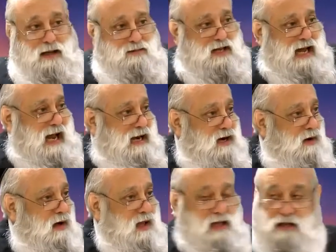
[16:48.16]
I mean, you got it
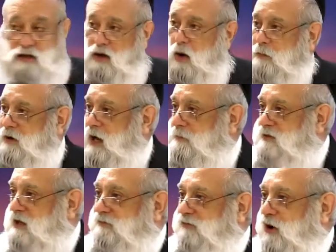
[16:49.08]
all. Open
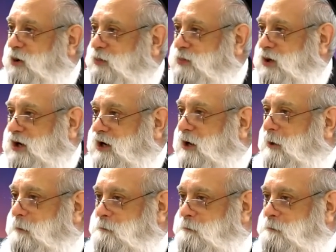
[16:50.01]
up the phone book